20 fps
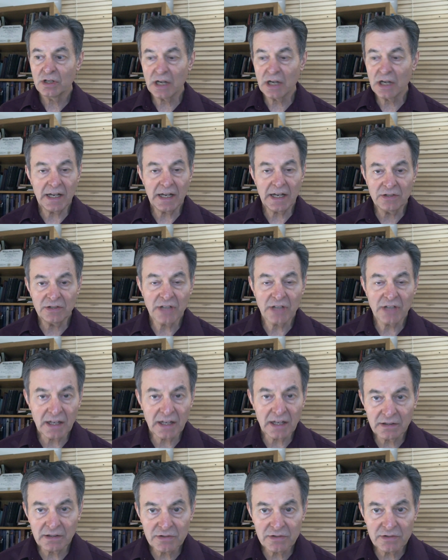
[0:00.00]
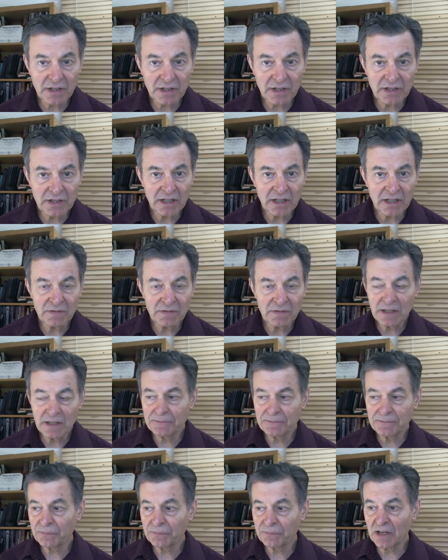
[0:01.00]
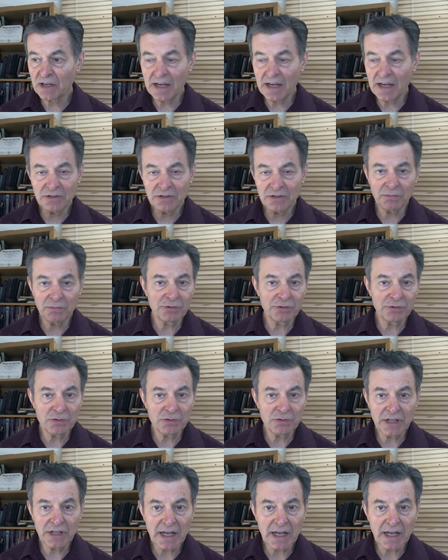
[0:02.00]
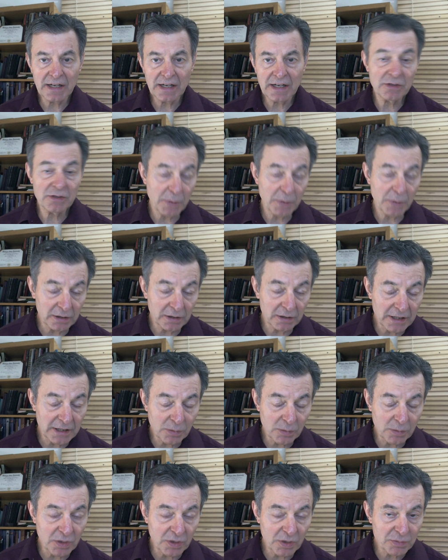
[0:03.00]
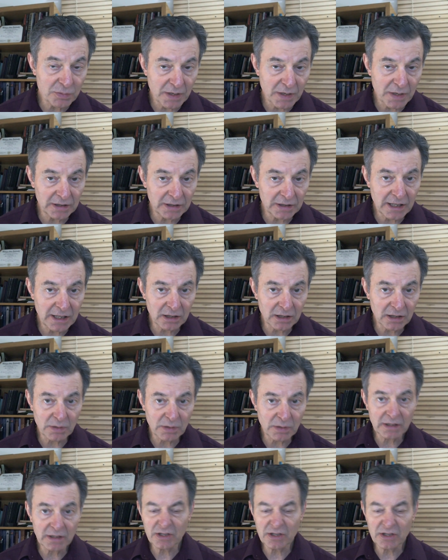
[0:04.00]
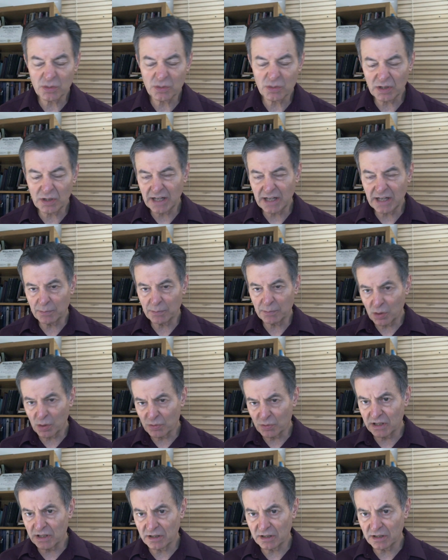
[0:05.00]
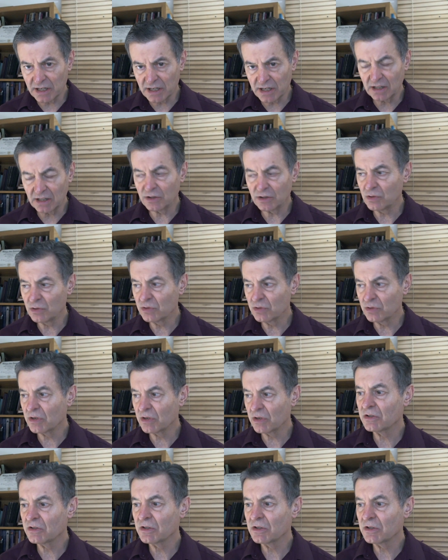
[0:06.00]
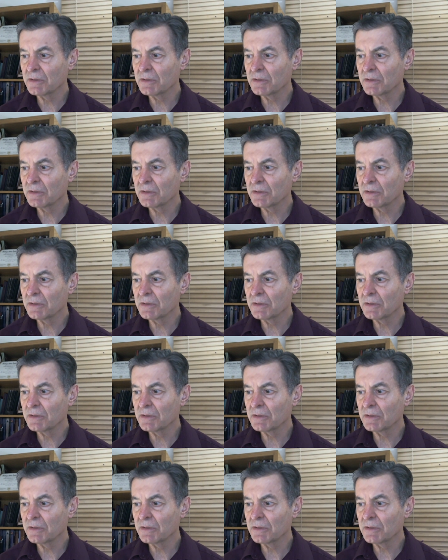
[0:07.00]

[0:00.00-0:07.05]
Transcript: I eat salads in the evening. I had some fruit today, spirulina and chlorella, because you want that protein to take in the nutrients.